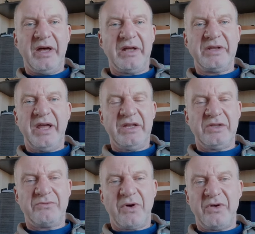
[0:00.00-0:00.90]
and
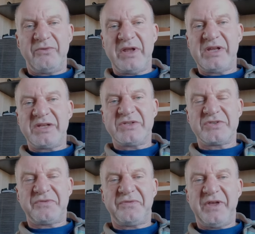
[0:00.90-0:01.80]
getting the right radiator
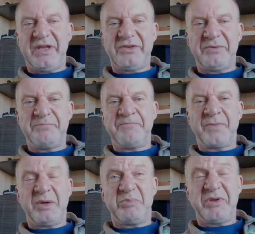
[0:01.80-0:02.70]
to fit
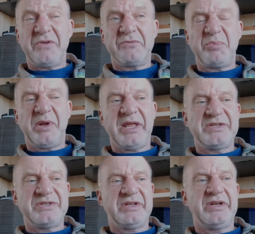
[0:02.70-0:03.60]
but if you're
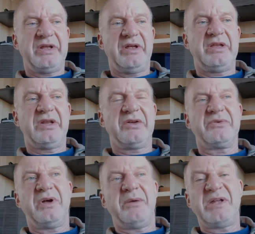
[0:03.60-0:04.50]
replacing, you
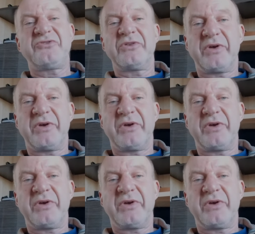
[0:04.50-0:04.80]
know, a metric